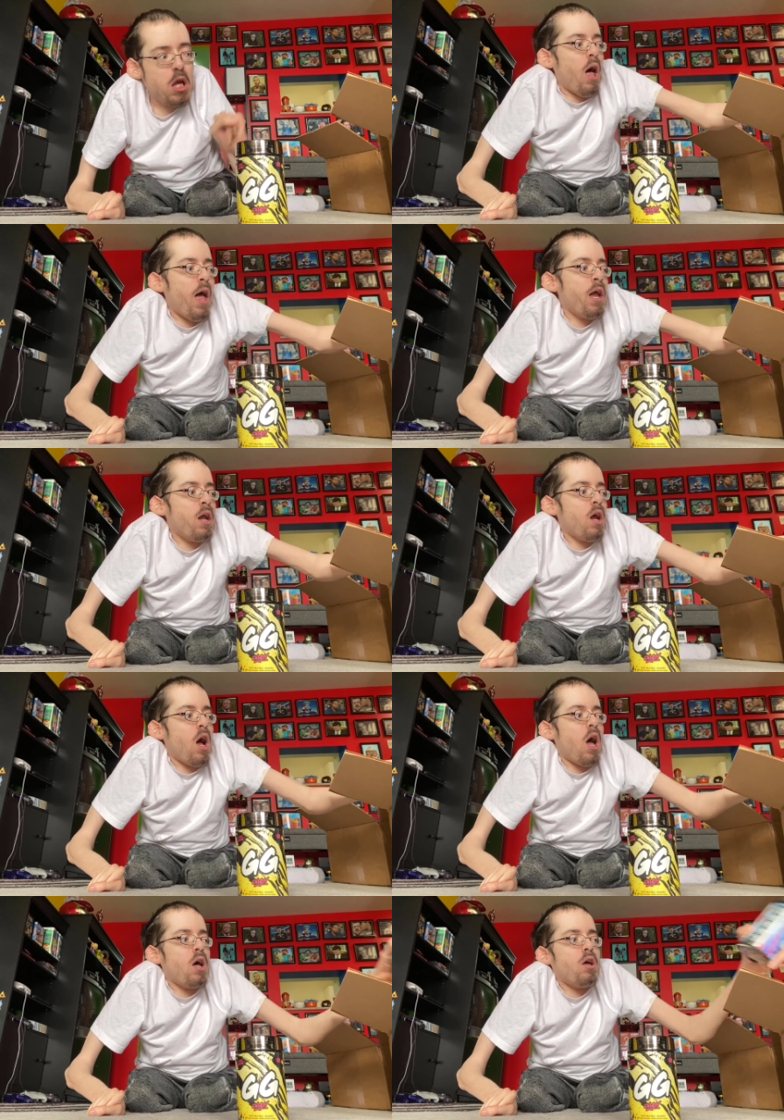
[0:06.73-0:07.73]
I
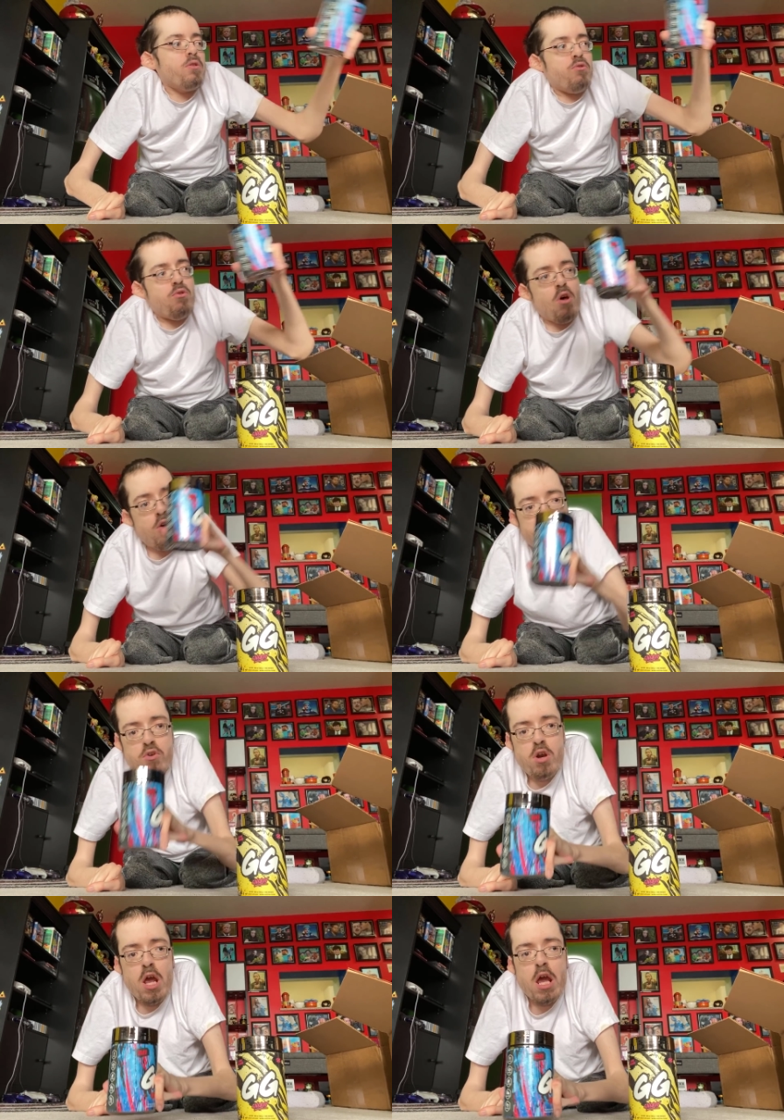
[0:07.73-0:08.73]
got
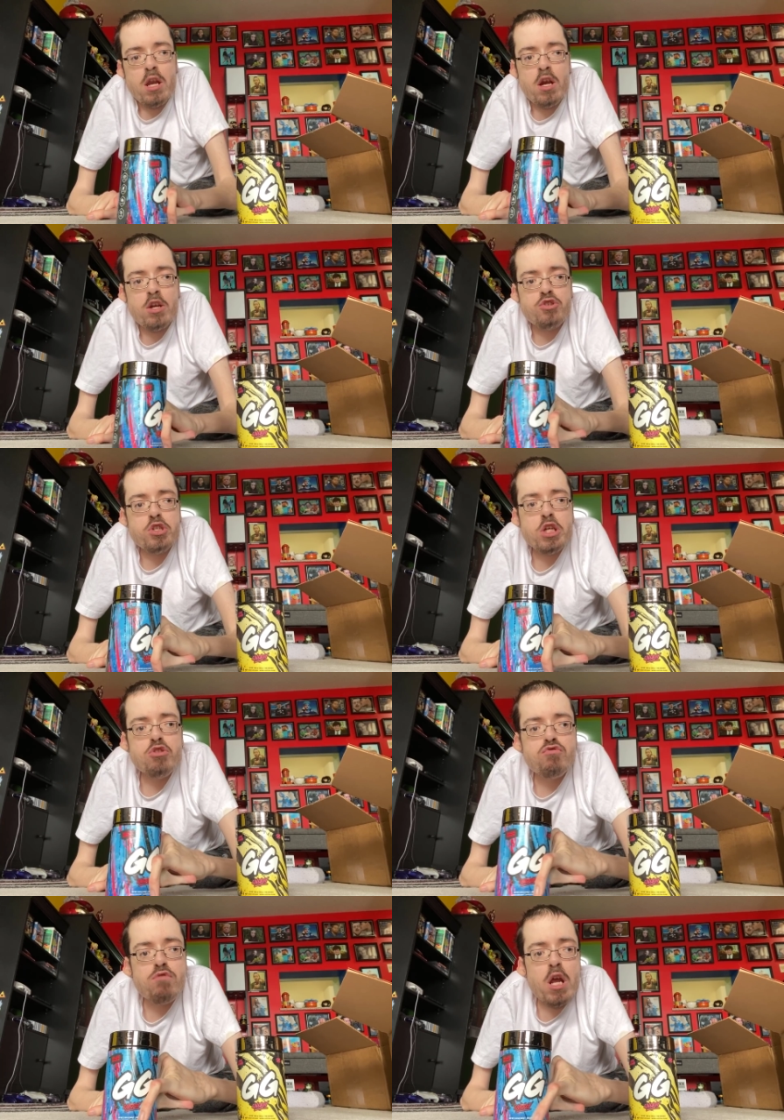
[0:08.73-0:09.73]
another
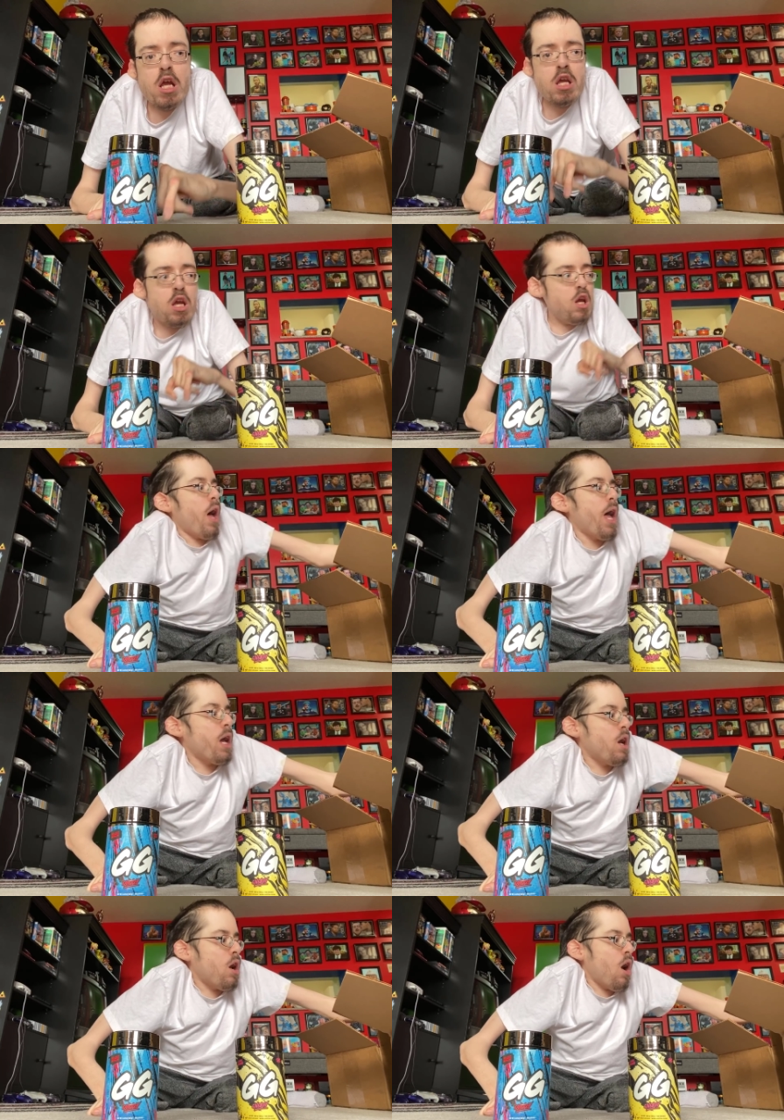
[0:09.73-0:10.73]
energy drink.
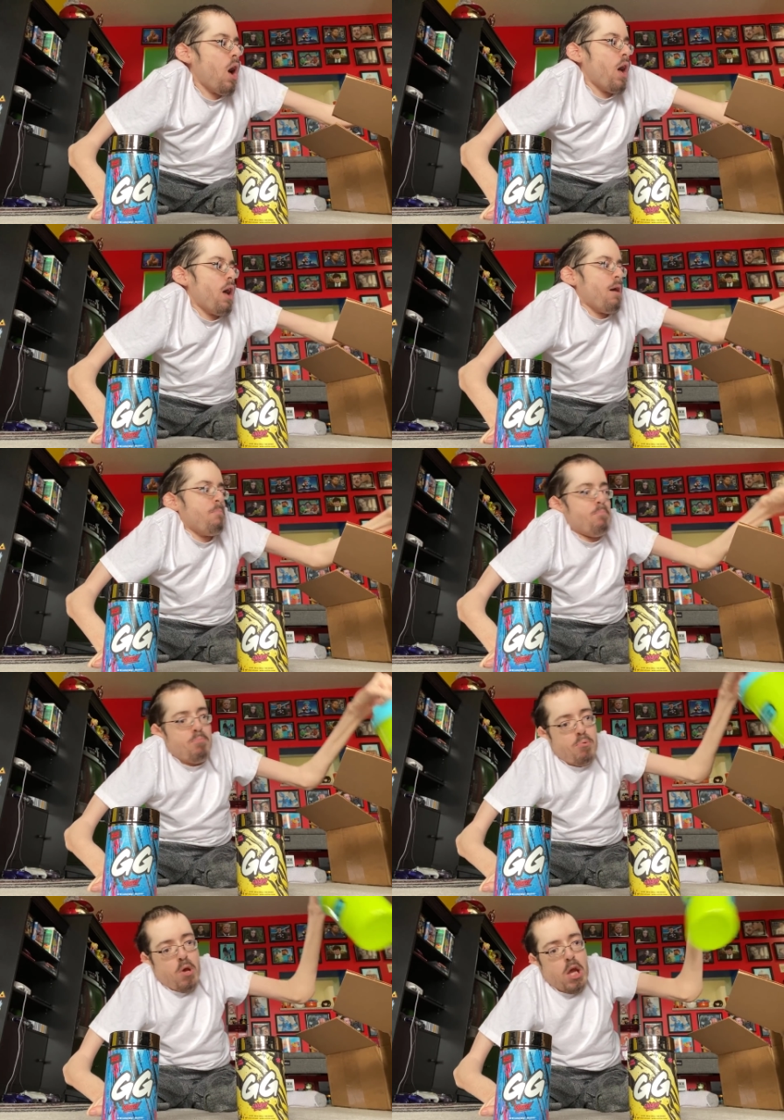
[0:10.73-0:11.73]
I got a
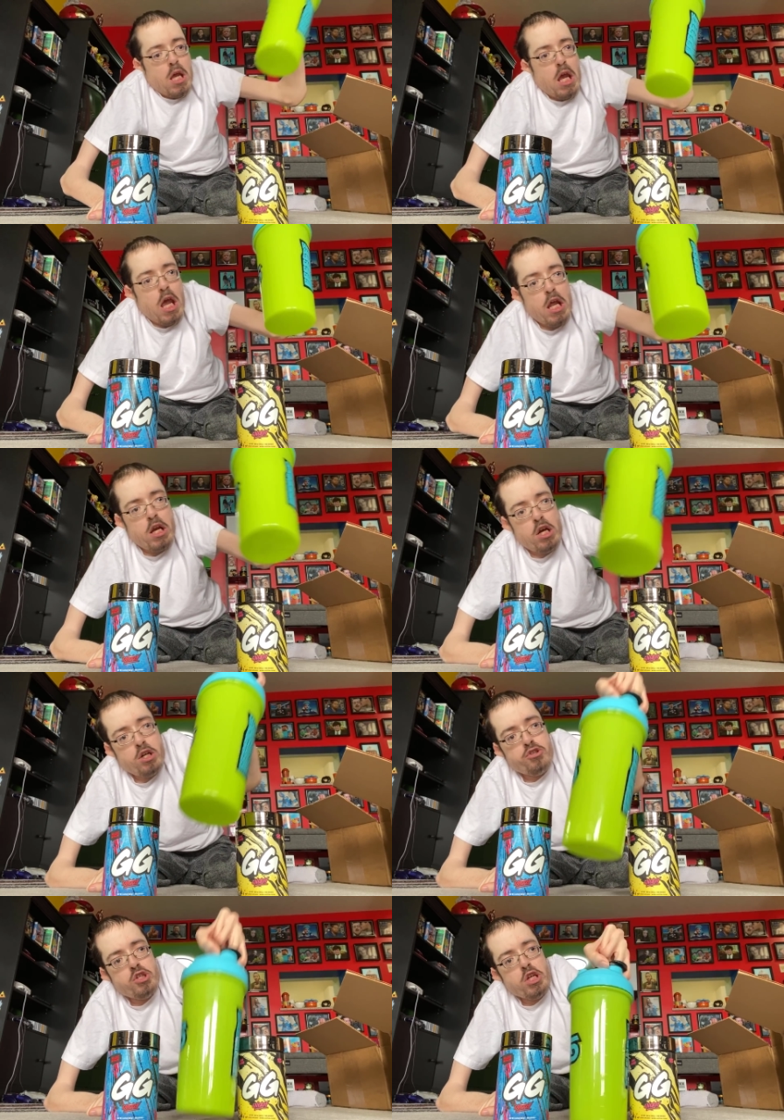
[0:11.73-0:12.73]
big
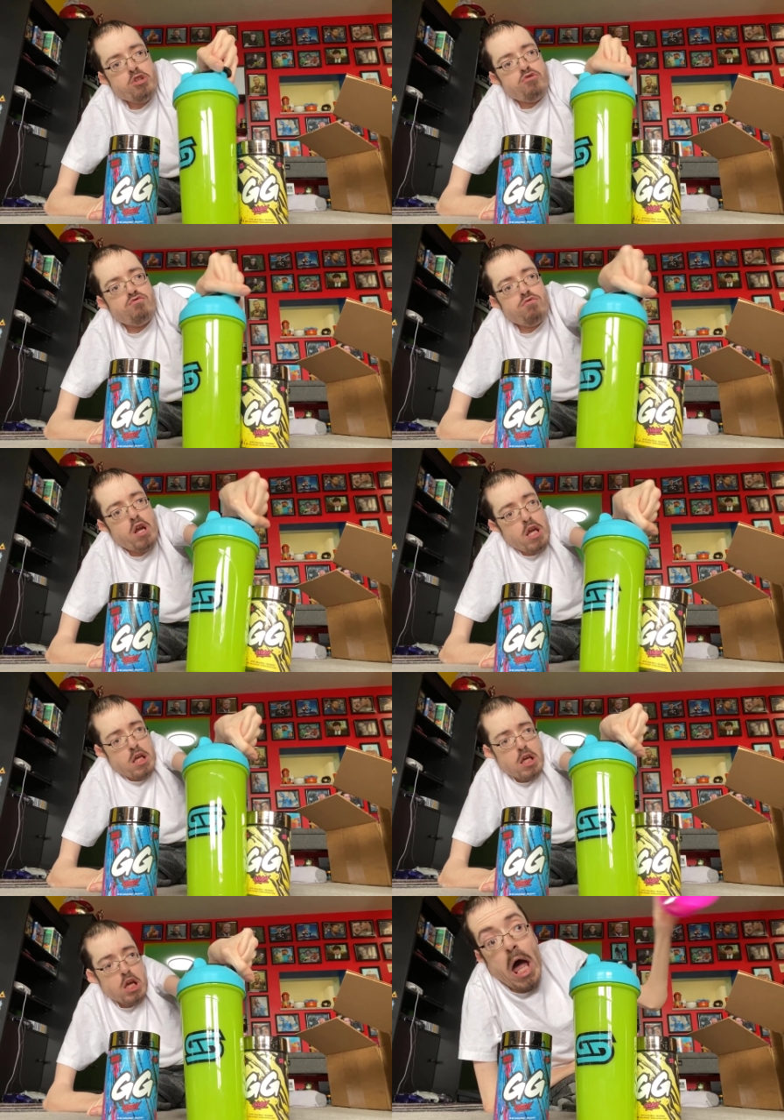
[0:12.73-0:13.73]
energy
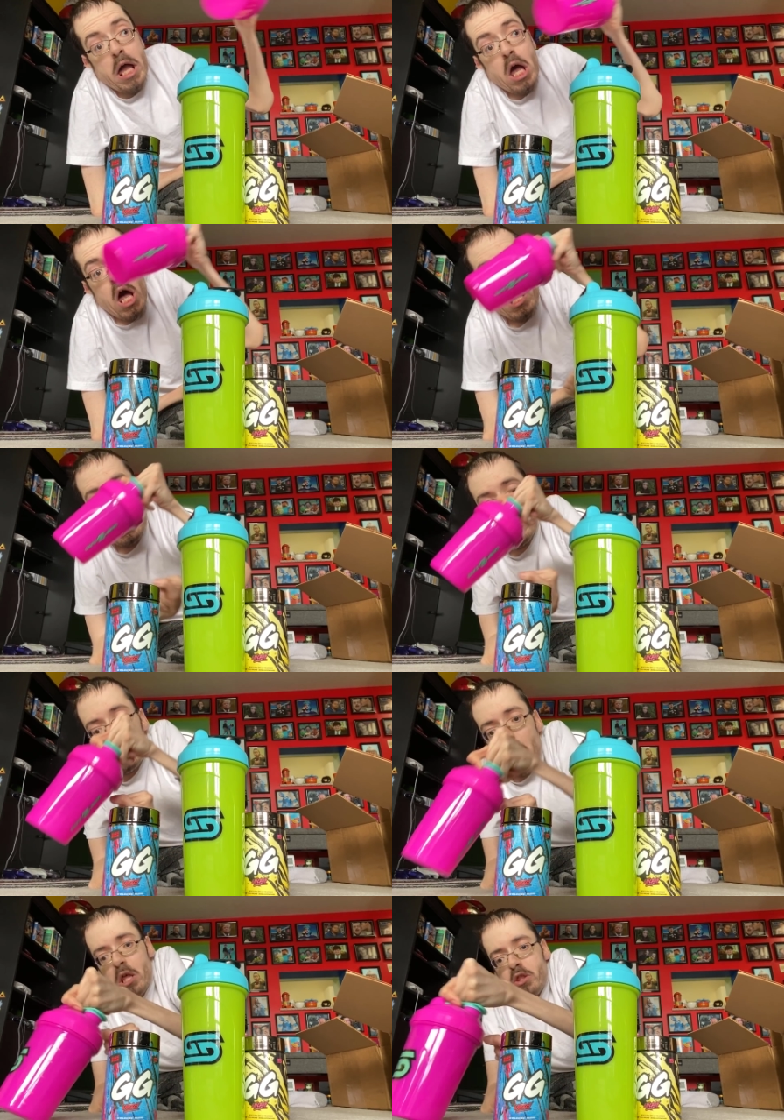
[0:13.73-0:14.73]
drink. I got
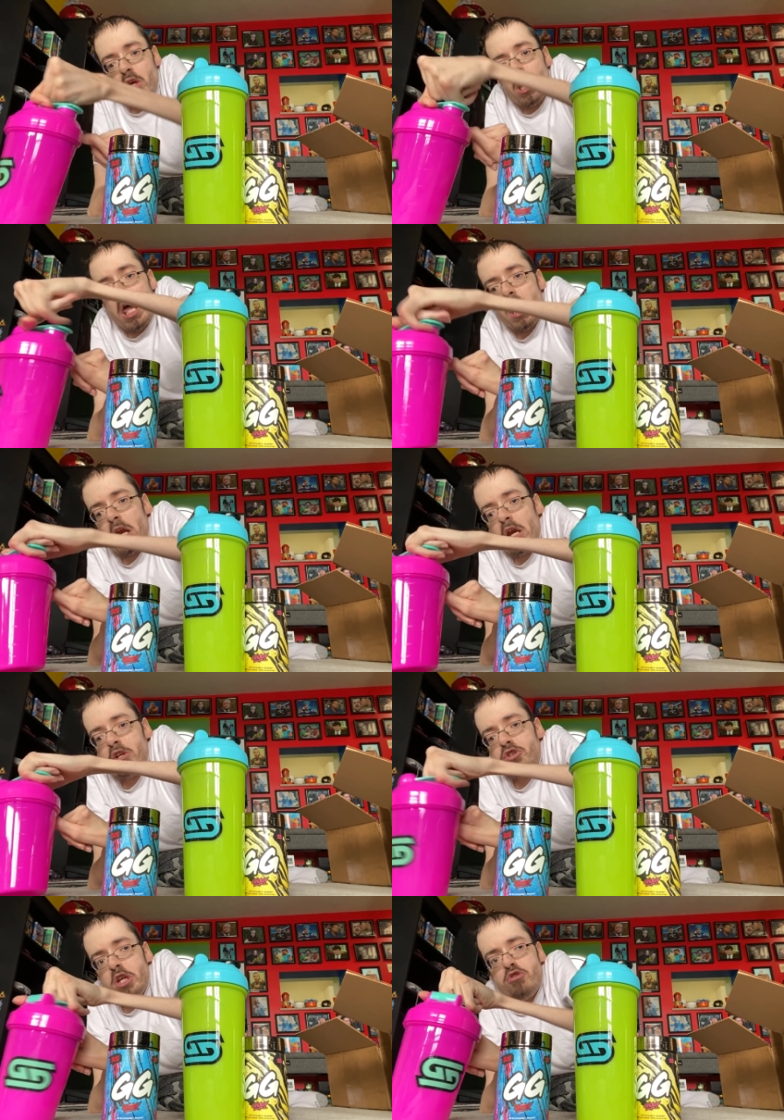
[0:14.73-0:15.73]
another
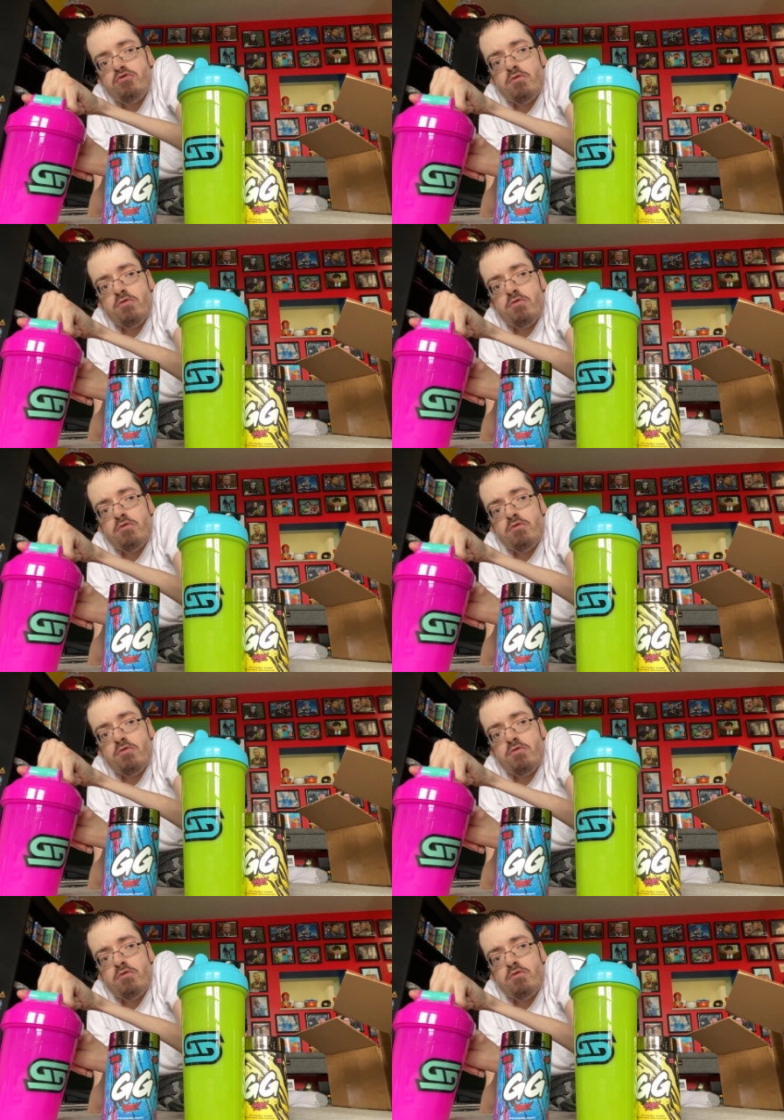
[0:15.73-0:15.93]
energy